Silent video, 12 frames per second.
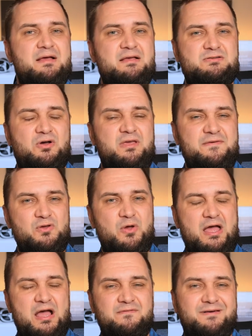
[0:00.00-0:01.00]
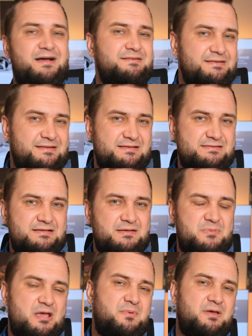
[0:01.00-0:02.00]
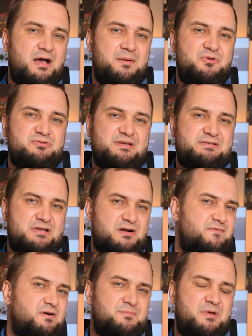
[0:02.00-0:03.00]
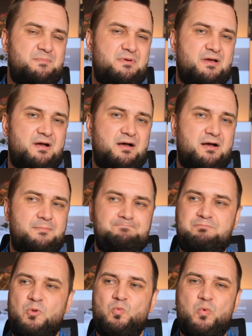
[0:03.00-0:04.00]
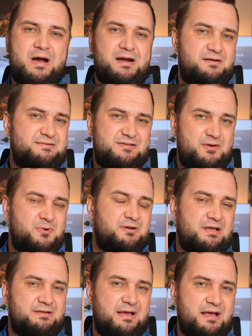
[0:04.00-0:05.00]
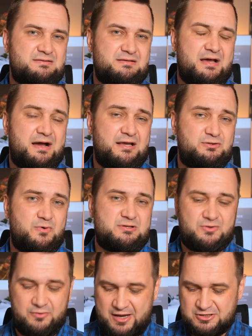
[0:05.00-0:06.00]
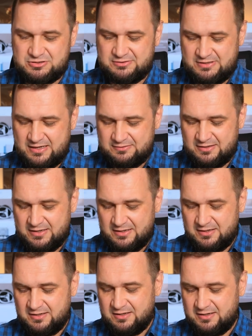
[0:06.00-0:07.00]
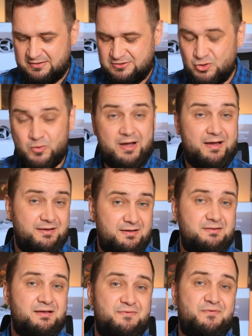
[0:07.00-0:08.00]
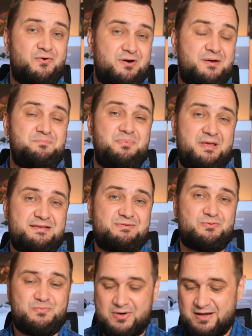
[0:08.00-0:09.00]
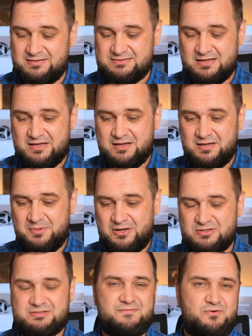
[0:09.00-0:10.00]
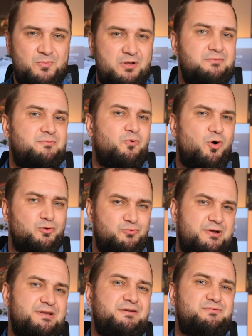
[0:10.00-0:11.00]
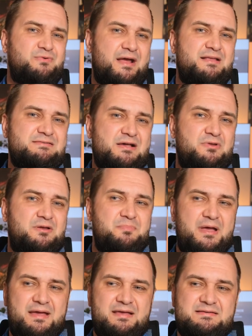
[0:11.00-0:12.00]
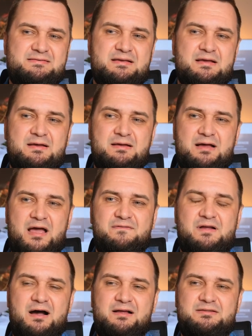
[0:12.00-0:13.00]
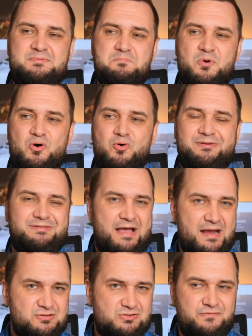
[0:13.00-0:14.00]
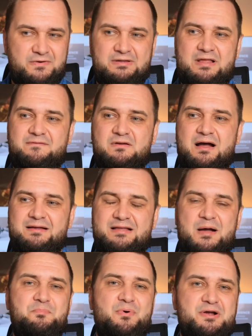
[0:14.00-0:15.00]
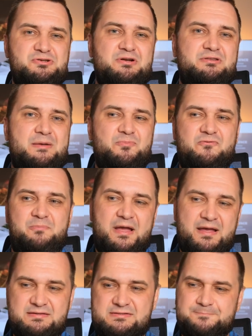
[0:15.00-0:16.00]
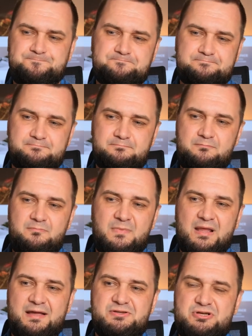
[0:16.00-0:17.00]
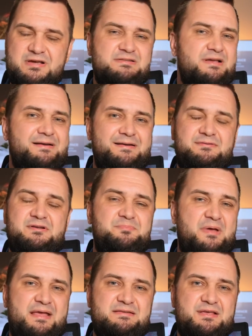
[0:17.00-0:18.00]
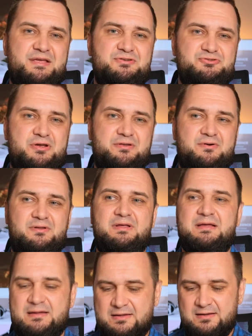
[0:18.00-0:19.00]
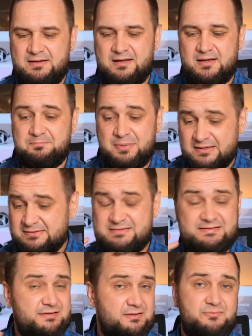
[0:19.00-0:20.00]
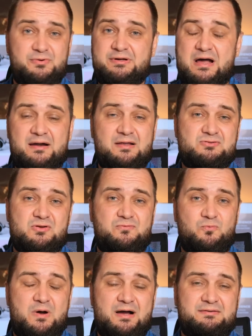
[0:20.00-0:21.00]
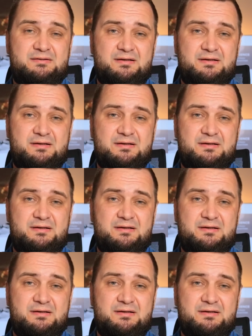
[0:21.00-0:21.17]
So if you have a DDC, maybe a music server, maybe a wireless streamer that has an I2S connection, then you are in for a big surprise, because from an already great sounding bass, I've got more layers of it, I've got a punchier type of bass, and just a cleaner bass in general. But still, regardless of what